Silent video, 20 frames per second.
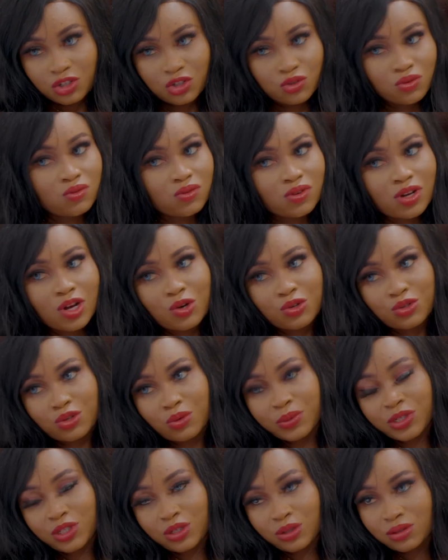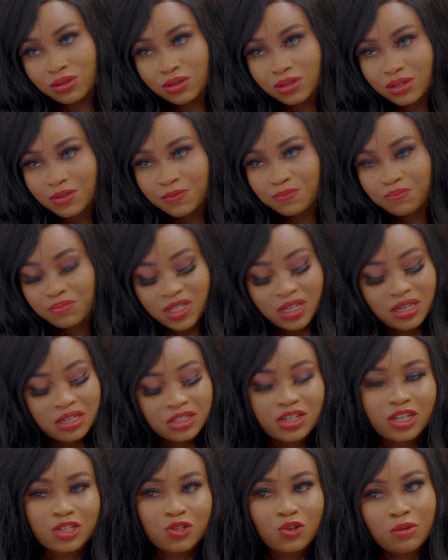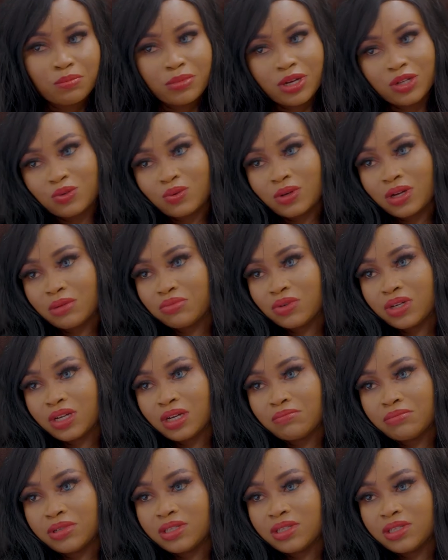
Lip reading: She no longer hustle with us. She has gone back to her booker